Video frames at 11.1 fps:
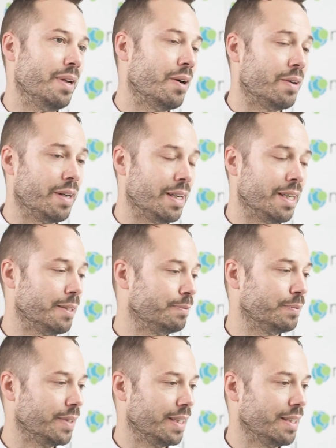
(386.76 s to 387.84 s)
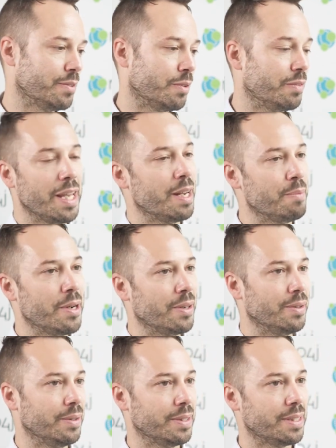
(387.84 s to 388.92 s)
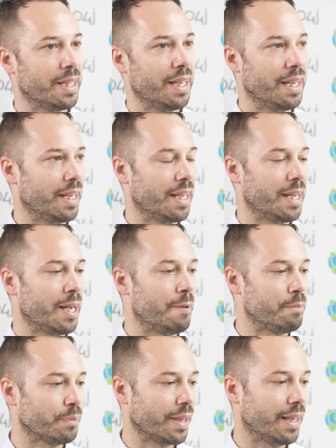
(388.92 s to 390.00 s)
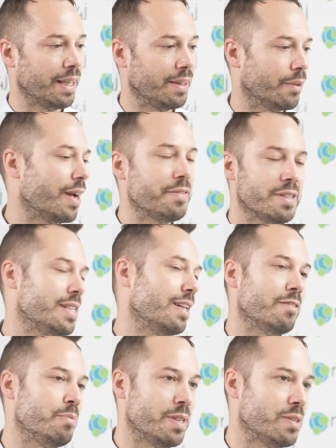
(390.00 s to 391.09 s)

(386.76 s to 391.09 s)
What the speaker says: Our sort of data models and the graph itself